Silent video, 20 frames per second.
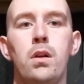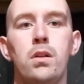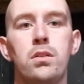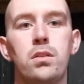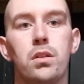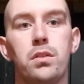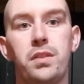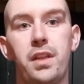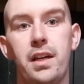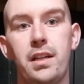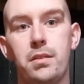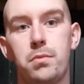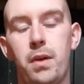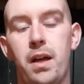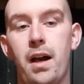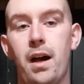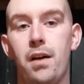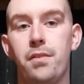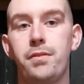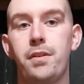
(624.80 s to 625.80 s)
So next
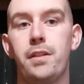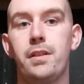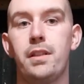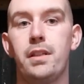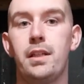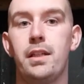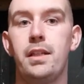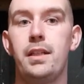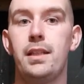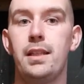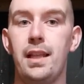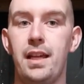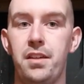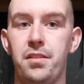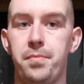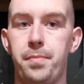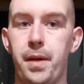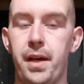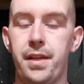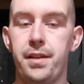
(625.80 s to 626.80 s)
we have the
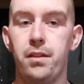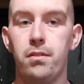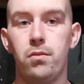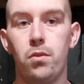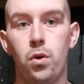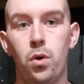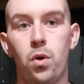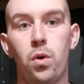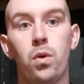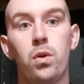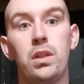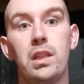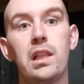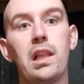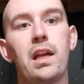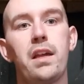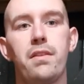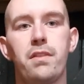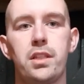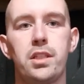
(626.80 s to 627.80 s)
lathe bed or
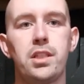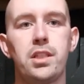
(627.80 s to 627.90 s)
lathe